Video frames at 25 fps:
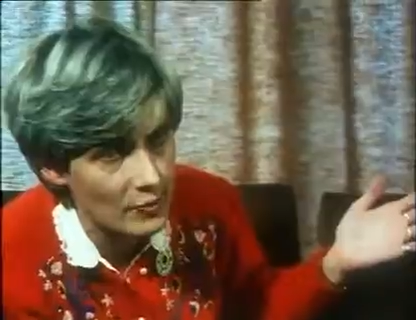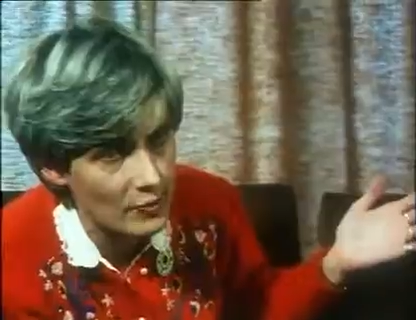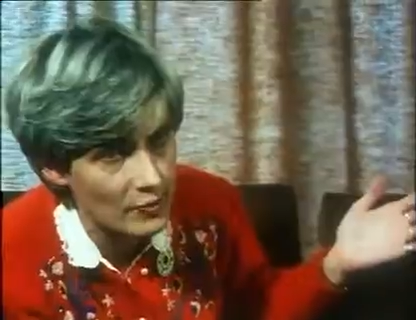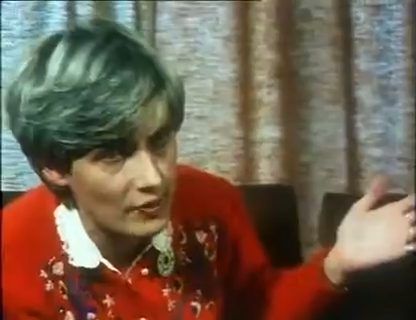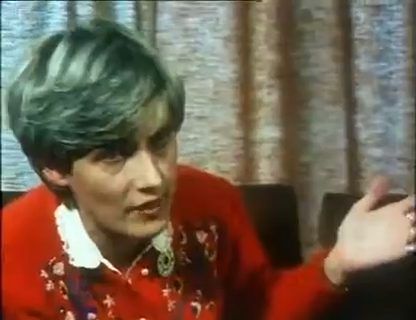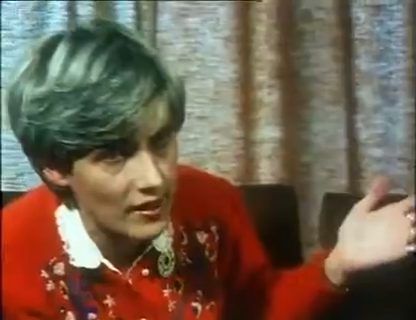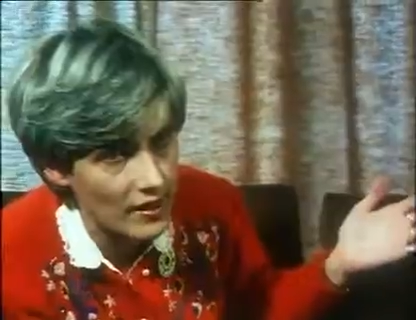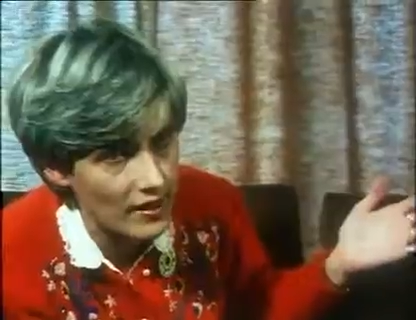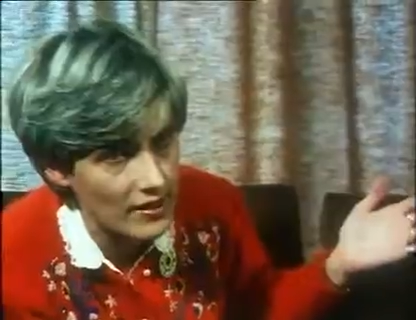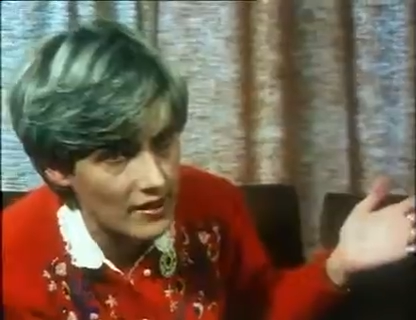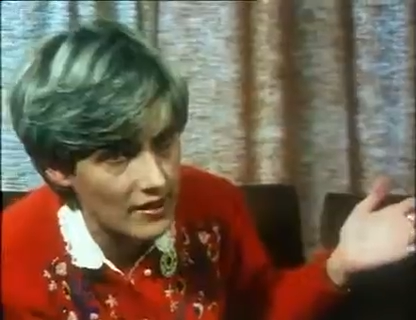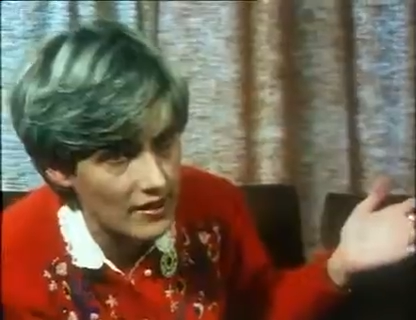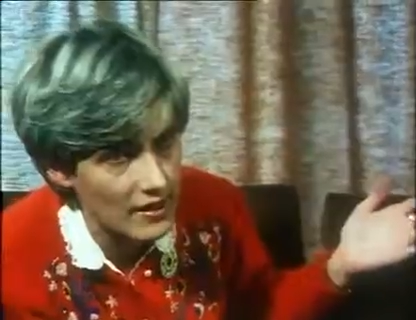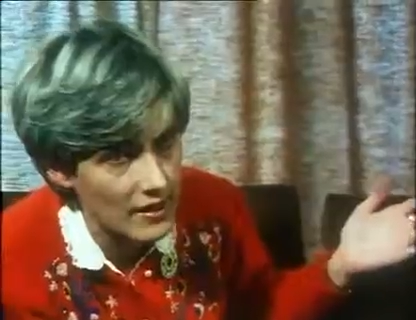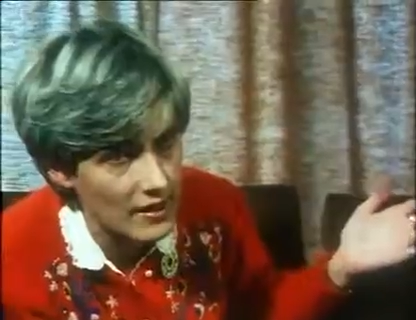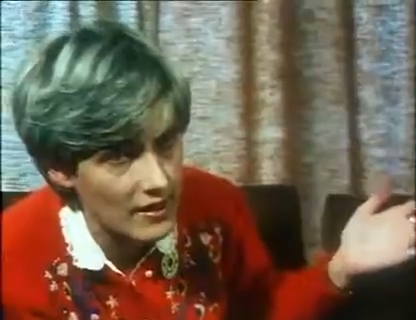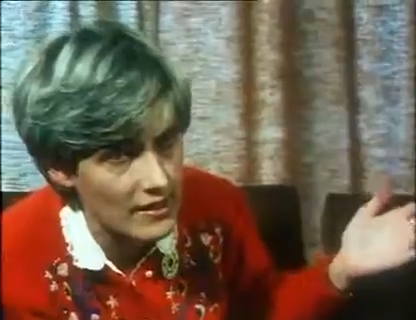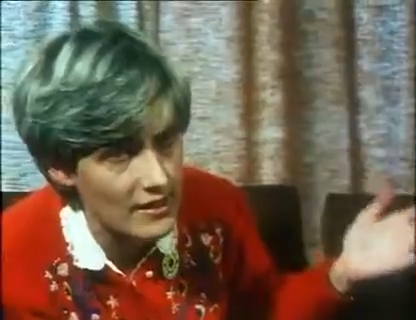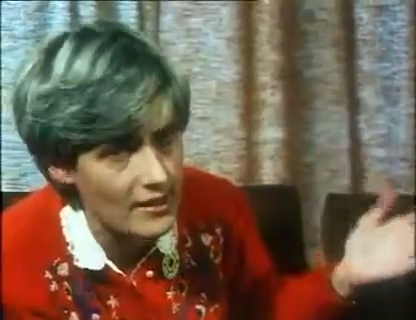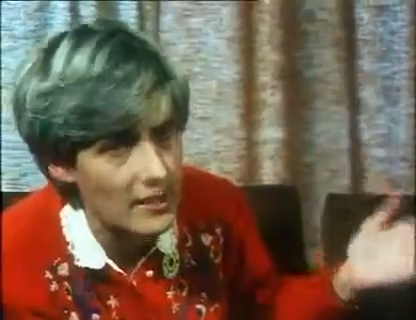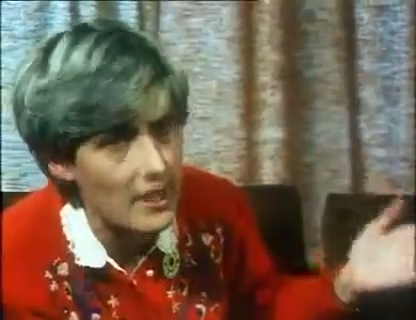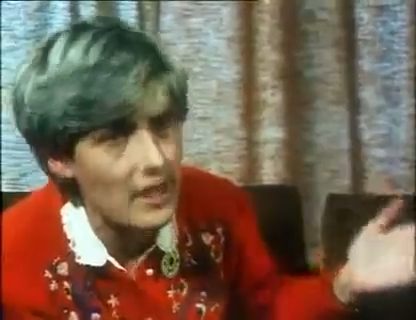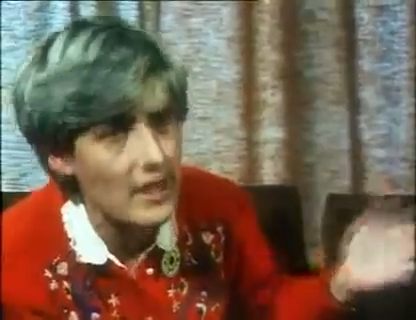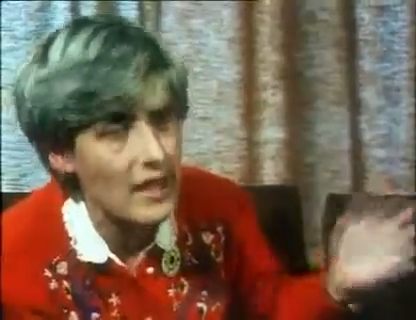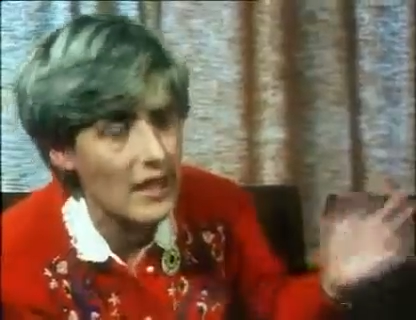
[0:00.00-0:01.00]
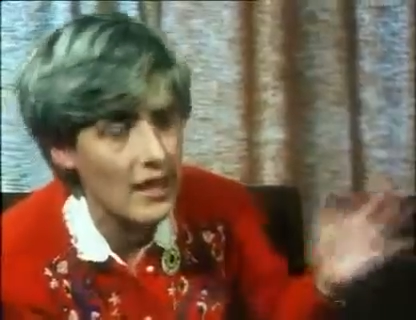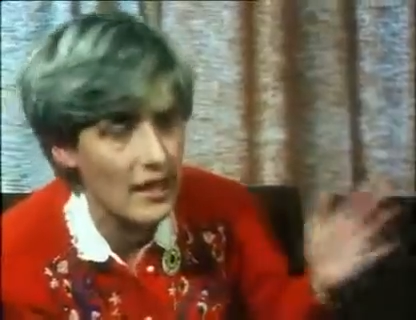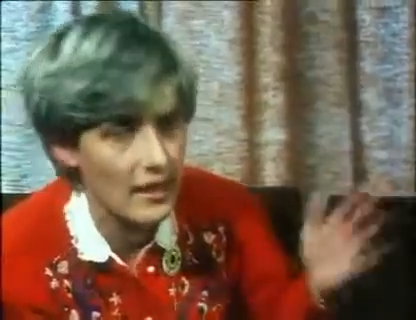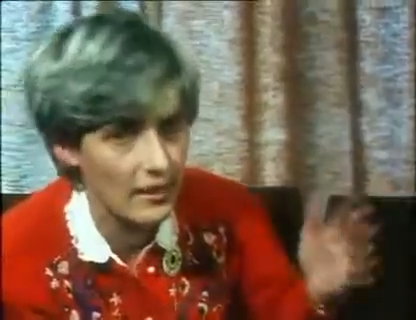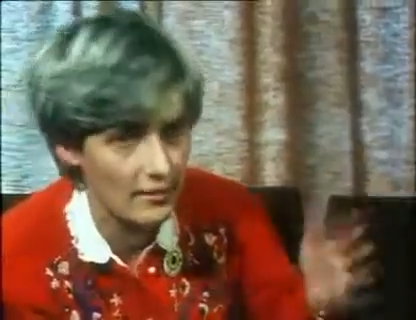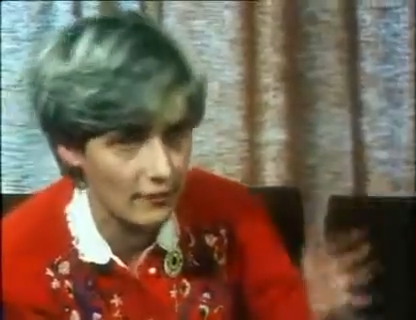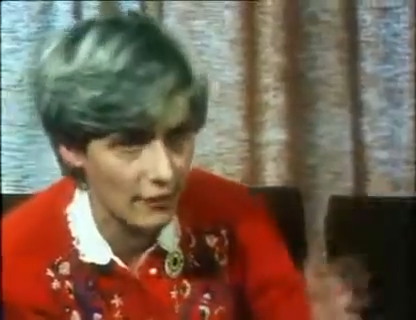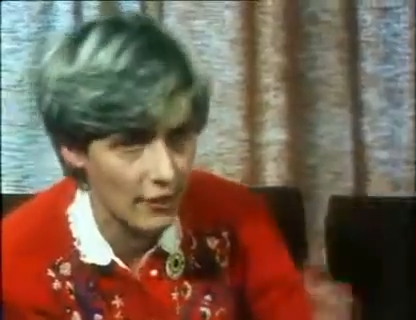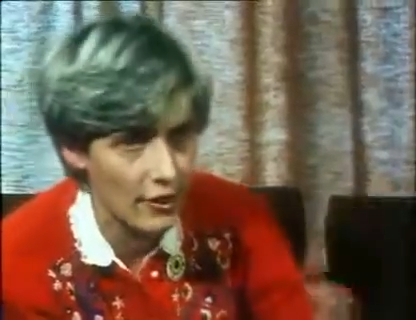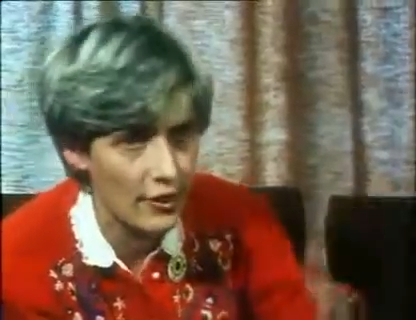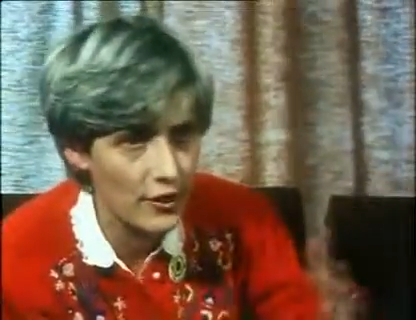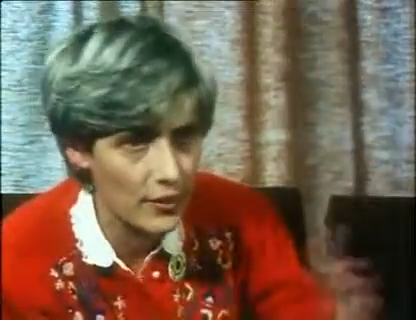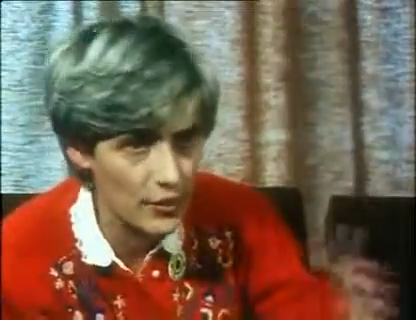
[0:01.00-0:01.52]
of the United States
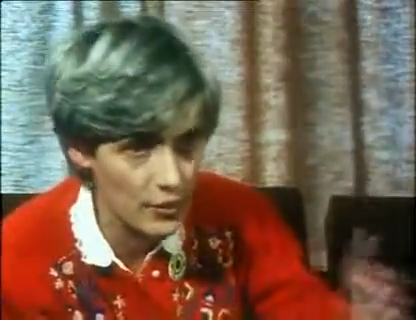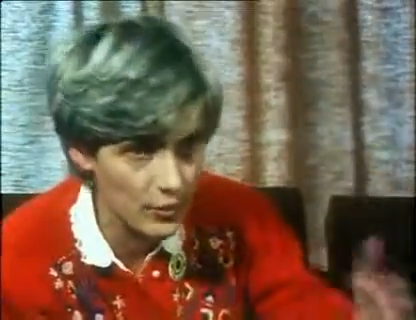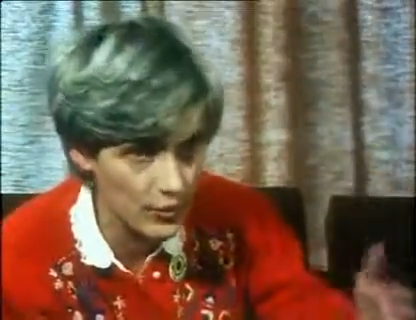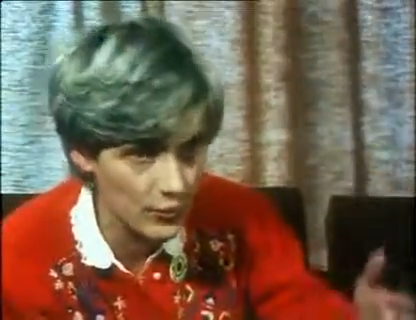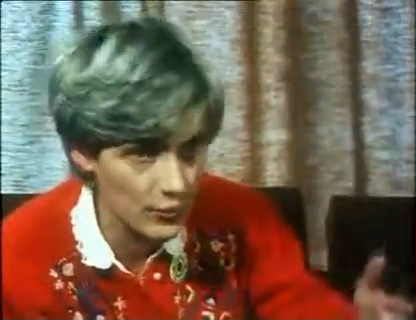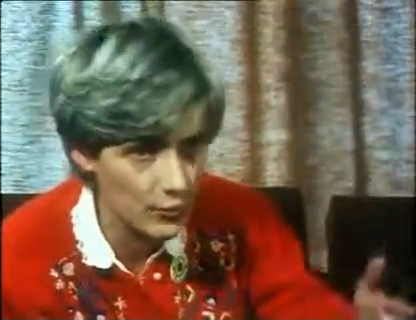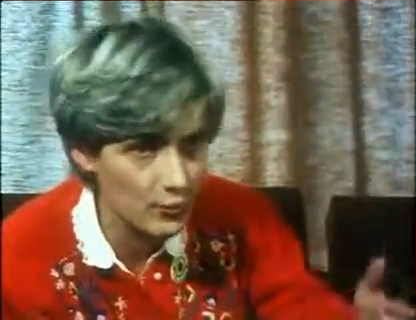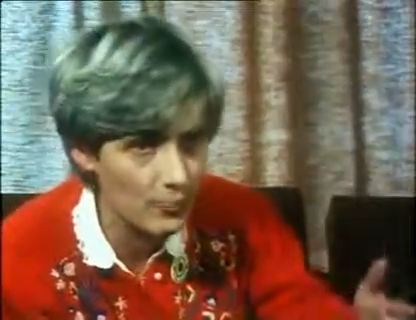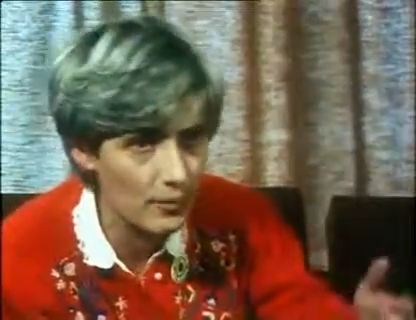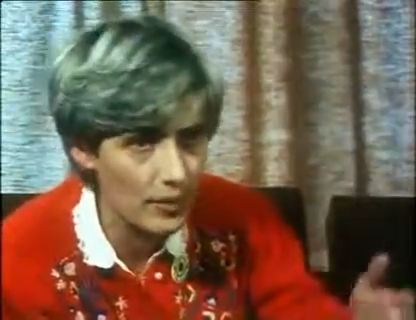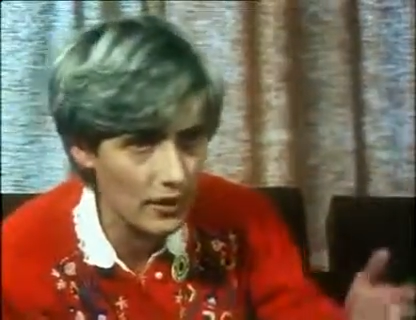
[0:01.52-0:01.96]
and very soon